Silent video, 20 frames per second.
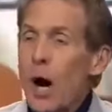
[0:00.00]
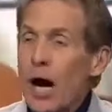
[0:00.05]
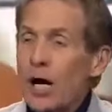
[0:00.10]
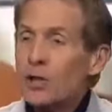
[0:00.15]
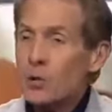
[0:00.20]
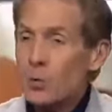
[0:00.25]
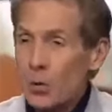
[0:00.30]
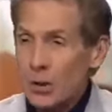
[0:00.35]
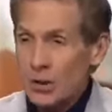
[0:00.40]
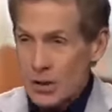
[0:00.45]
yeah.
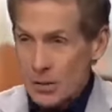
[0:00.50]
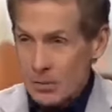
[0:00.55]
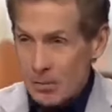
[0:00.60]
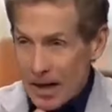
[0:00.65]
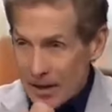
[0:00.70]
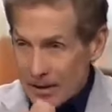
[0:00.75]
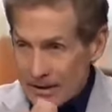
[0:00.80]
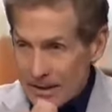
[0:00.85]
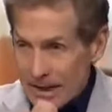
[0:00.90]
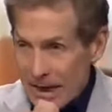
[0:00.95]
watch what's
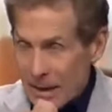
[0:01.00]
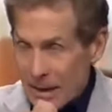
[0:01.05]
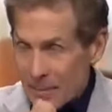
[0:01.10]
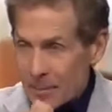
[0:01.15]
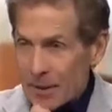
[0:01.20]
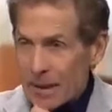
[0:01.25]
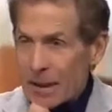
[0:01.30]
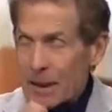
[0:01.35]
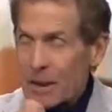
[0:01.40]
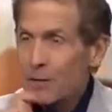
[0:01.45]
about to
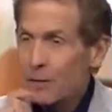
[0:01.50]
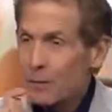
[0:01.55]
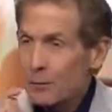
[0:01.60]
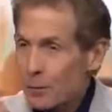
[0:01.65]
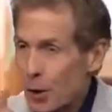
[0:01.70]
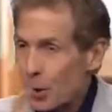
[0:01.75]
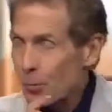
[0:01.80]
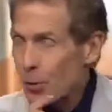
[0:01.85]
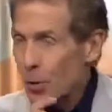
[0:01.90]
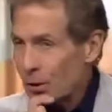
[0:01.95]
happen. If
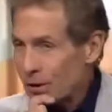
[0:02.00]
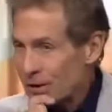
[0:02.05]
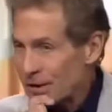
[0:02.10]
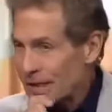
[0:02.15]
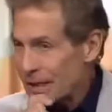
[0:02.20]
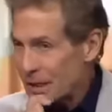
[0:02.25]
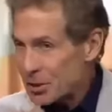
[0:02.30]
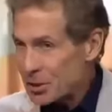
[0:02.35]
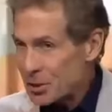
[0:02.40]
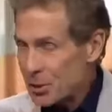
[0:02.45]
Romo
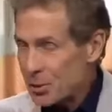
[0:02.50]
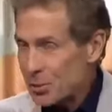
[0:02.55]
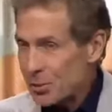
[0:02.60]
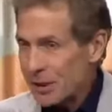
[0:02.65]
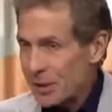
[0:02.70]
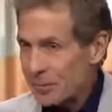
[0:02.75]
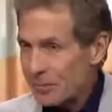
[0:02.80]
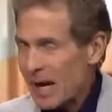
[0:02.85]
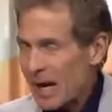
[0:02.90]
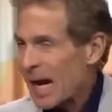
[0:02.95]
and Dez do
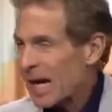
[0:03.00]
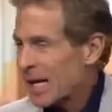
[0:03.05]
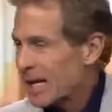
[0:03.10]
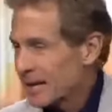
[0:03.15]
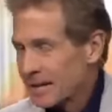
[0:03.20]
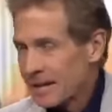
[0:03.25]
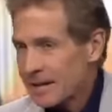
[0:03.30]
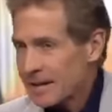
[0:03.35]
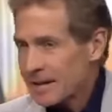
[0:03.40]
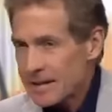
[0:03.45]
get
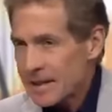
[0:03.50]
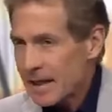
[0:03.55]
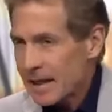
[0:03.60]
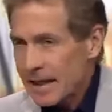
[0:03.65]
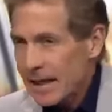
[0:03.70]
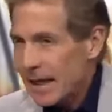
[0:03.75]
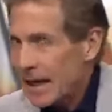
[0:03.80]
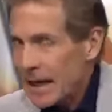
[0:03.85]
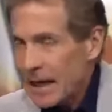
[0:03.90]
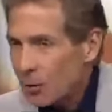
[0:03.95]
back in, let's
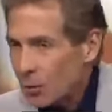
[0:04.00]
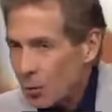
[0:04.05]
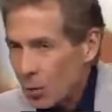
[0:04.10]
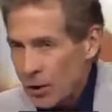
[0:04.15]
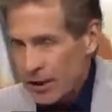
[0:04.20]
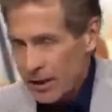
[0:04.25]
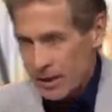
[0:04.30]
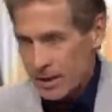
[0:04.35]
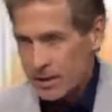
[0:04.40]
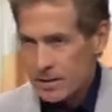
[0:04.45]
say, eight
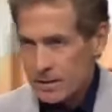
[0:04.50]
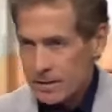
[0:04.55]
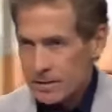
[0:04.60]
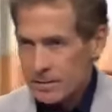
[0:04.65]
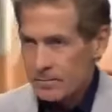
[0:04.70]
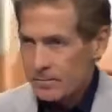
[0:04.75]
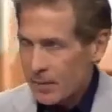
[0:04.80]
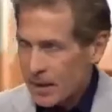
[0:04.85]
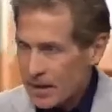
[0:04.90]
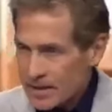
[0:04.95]

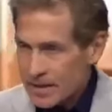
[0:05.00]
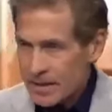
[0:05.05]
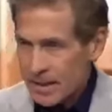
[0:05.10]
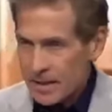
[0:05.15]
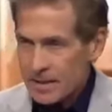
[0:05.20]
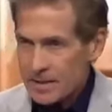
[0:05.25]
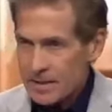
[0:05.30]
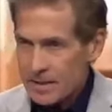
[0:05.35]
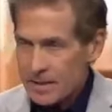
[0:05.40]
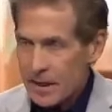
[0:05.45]
weeks, best
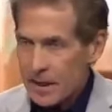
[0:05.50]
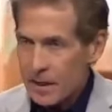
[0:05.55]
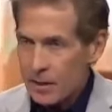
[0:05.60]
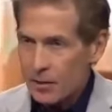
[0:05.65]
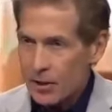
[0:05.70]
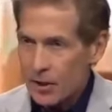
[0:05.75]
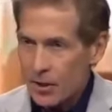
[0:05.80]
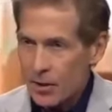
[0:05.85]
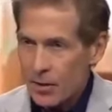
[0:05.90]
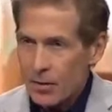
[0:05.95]
case
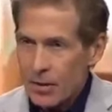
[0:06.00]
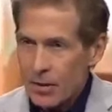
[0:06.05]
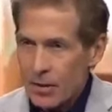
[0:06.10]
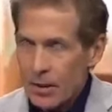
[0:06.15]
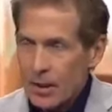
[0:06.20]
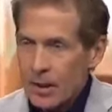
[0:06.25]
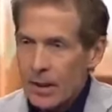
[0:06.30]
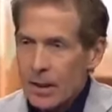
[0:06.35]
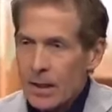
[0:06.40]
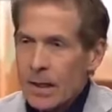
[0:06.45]
scenario, mm
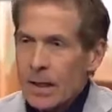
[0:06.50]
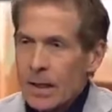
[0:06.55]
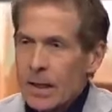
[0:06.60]
-hmm.